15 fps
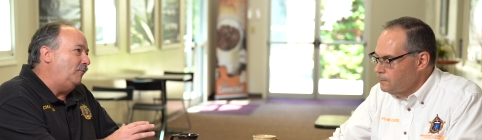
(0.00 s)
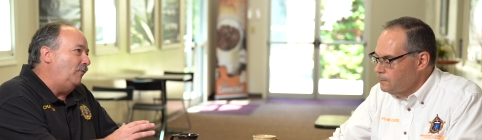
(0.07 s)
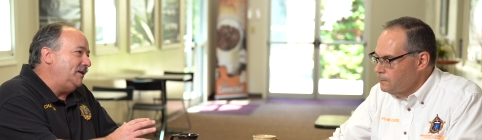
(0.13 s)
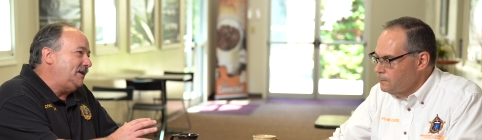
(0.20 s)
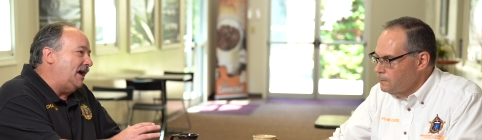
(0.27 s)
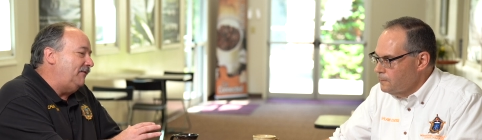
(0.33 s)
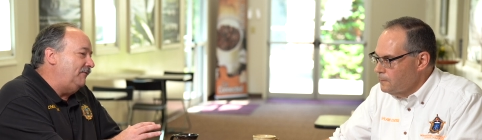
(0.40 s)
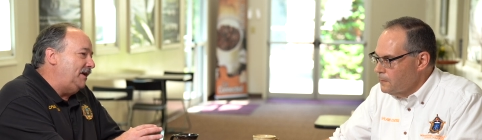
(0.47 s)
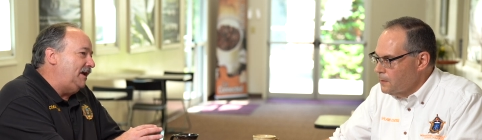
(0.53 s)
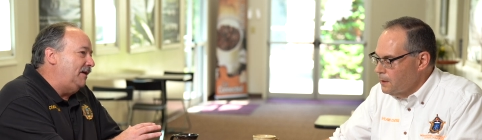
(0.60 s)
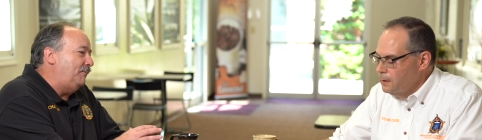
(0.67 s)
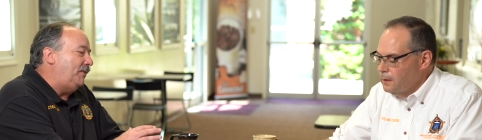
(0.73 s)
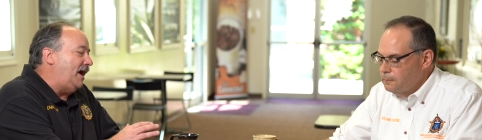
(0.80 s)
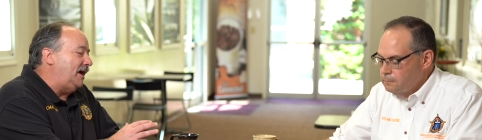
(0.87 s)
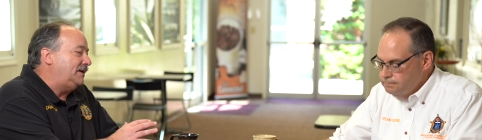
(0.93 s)
Speaker 1: What kind of an
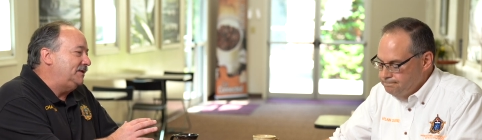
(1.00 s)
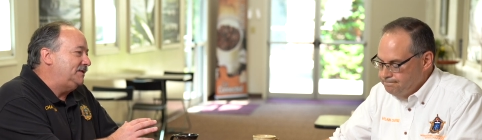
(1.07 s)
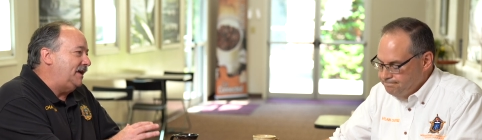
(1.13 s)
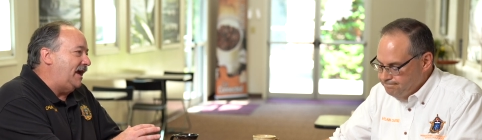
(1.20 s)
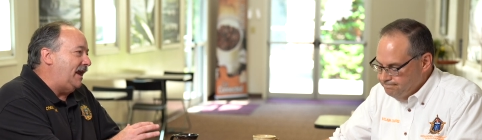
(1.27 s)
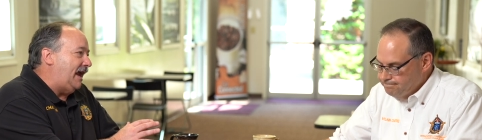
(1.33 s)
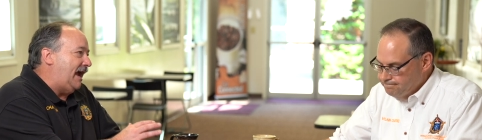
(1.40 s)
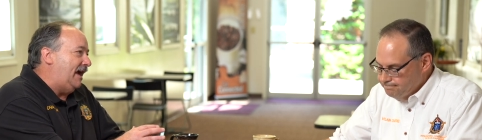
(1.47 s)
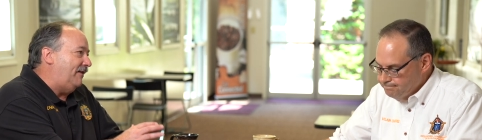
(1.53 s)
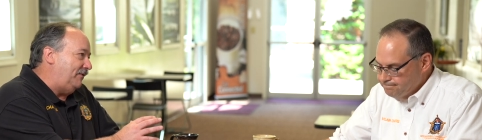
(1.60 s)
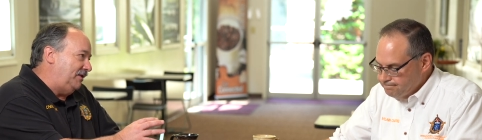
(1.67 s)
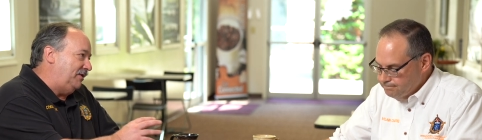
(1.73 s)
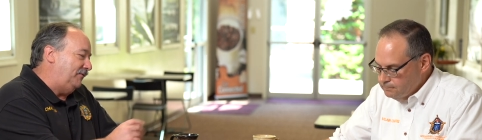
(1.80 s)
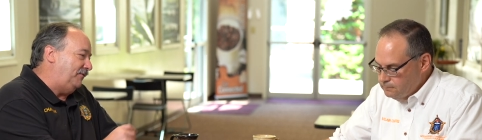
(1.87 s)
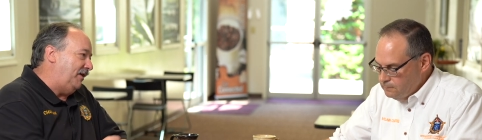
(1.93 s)
impact does that have
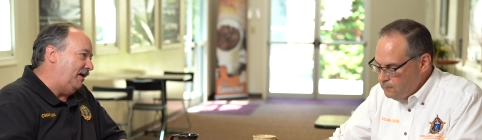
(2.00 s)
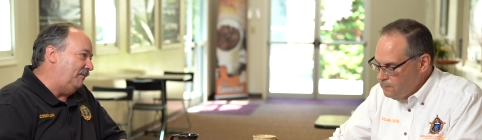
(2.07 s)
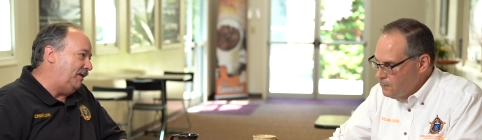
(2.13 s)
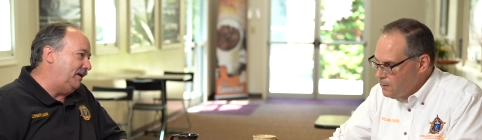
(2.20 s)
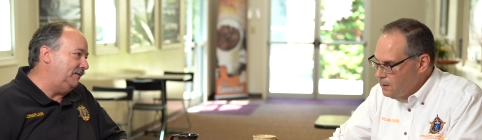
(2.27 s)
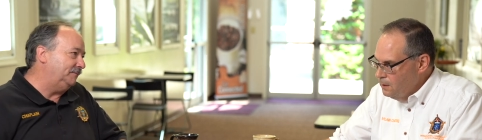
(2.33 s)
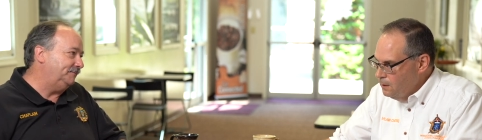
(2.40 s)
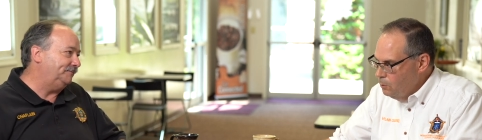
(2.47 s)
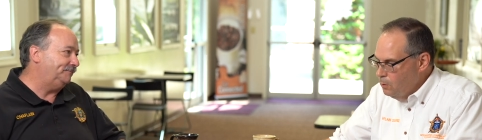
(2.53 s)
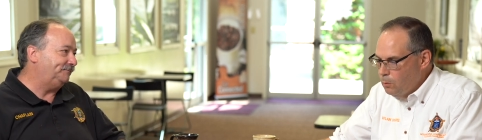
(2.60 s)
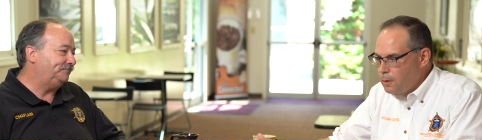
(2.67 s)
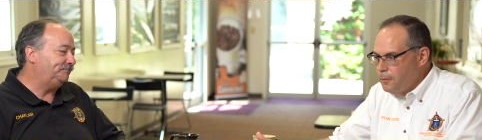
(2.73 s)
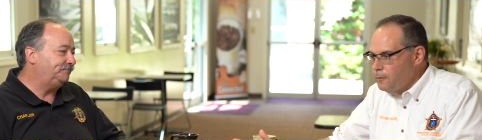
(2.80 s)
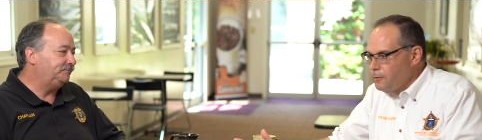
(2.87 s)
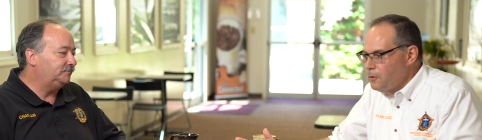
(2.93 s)
in the family?
Speaker 2: Well,
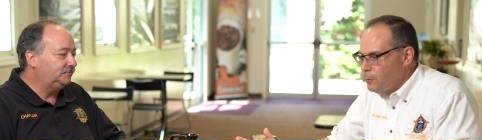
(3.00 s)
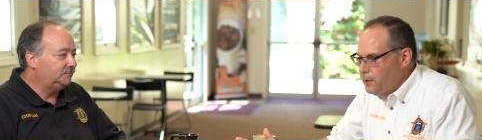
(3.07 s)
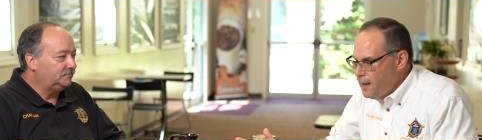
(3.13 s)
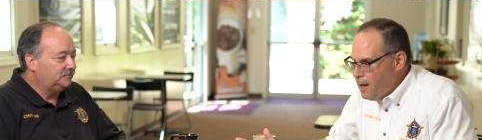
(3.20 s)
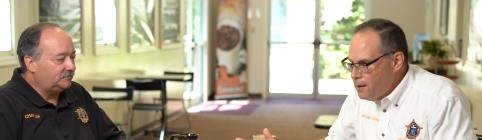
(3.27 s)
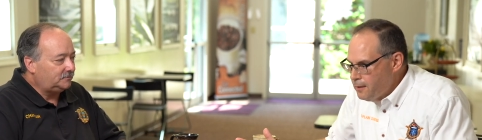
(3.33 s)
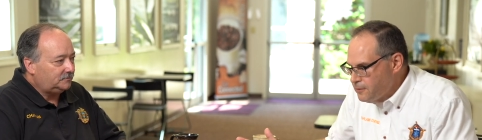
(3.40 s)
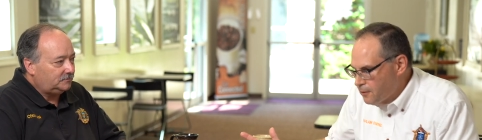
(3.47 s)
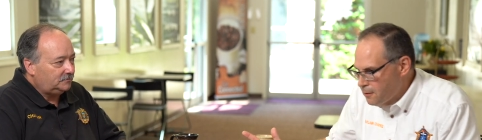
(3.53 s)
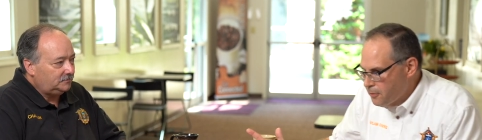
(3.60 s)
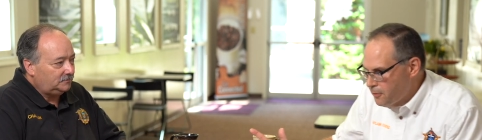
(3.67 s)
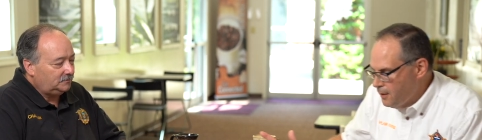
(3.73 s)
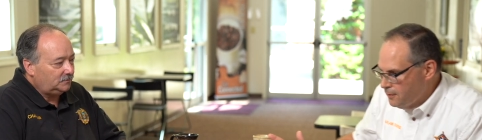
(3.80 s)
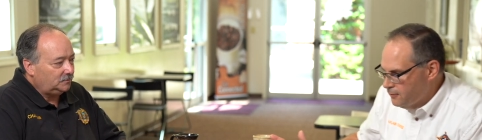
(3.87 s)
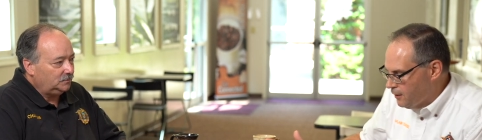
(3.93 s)
well, the, the realities are
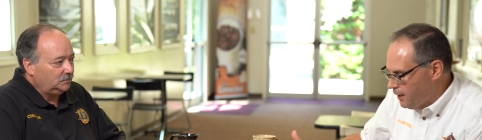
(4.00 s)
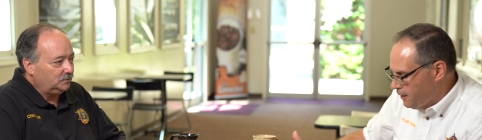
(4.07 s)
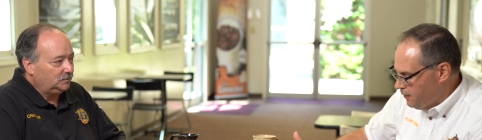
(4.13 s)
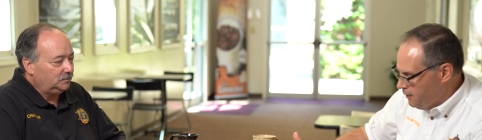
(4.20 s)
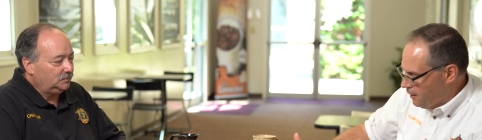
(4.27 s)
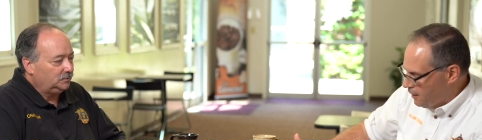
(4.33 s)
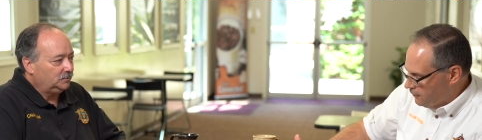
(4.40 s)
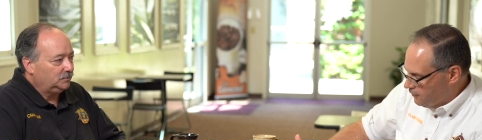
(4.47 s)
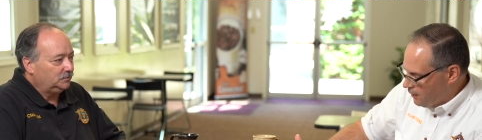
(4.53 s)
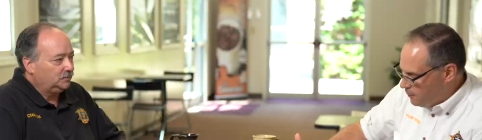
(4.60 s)
things like this.